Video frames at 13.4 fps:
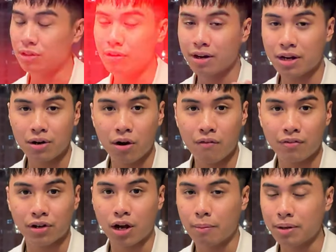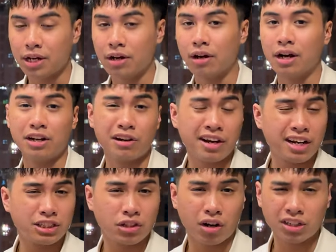you already know if you're coming here and you're
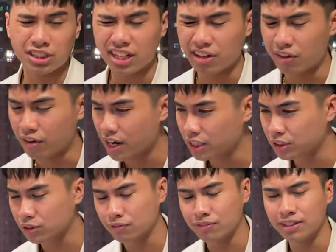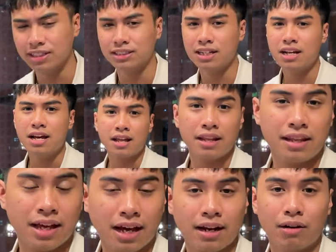getting charged on international fees,
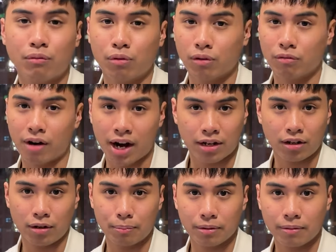that will rack up.